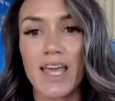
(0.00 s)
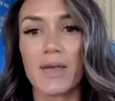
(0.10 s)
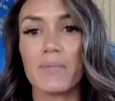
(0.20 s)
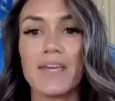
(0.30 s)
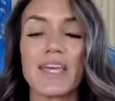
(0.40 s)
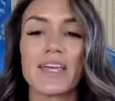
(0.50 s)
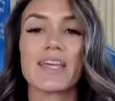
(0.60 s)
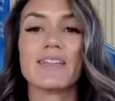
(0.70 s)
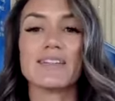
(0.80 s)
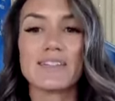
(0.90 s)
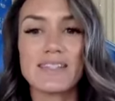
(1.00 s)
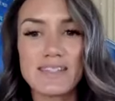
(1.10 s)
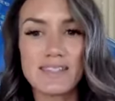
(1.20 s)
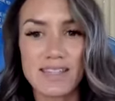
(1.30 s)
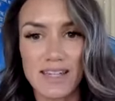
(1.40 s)
and being
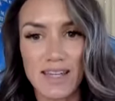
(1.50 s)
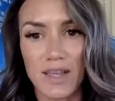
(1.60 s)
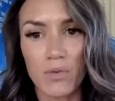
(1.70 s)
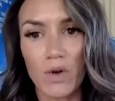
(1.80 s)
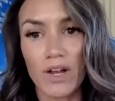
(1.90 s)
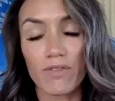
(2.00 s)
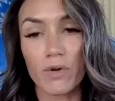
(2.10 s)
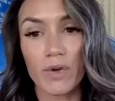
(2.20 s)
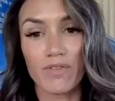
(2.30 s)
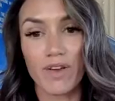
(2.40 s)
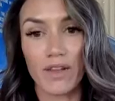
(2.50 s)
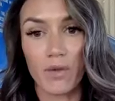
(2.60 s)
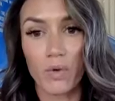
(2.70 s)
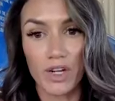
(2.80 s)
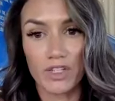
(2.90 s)
consistent in whatever we find
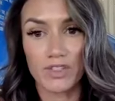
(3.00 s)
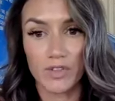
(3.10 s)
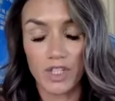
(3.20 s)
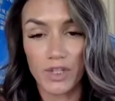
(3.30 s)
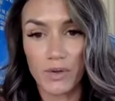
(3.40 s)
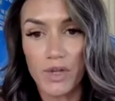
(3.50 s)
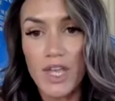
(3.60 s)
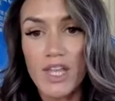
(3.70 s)
that works for you.